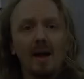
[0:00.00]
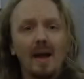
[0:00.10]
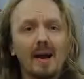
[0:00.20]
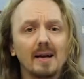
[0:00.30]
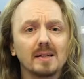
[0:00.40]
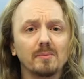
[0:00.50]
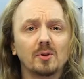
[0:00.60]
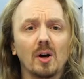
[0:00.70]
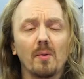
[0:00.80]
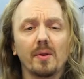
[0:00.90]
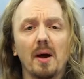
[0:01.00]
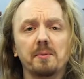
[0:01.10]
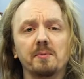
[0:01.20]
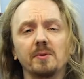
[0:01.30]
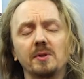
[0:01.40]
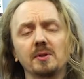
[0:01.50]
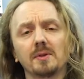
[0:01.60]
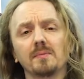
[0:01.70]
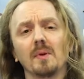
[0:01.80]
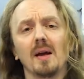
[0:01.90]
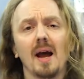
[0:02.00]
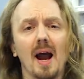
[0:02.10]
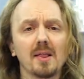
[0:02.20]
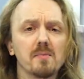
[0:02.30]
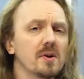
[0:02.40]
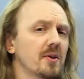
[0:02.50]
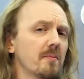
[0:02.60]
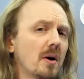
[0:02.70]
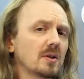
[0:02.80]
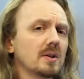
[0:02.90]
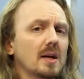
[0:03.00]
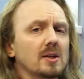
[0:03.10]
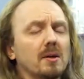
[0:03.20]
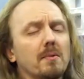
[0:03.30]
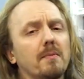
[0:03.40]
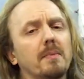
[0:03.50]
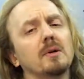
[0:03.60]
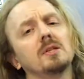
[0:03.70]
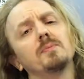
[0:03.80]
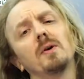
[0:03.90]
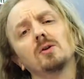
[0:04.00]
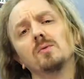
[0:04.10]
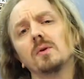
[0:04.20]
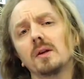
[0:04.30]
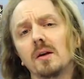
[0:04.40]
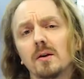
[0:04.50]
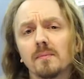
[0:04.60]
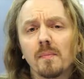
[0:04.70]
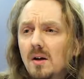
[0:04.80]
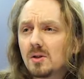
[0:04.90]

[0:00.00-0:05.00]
Hey guys, I'm John with Hops and Brews, and the month of March is actually going to be a very special one here.